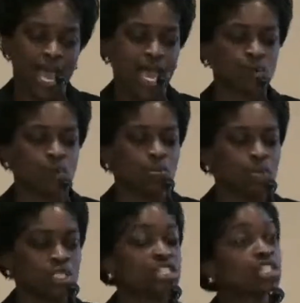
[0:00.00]
and we
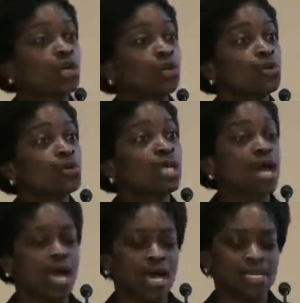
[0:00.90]
must learn,
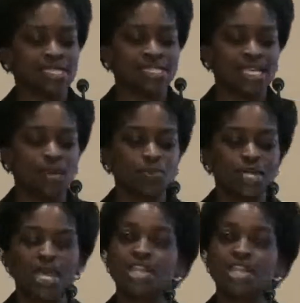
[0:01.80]
accept,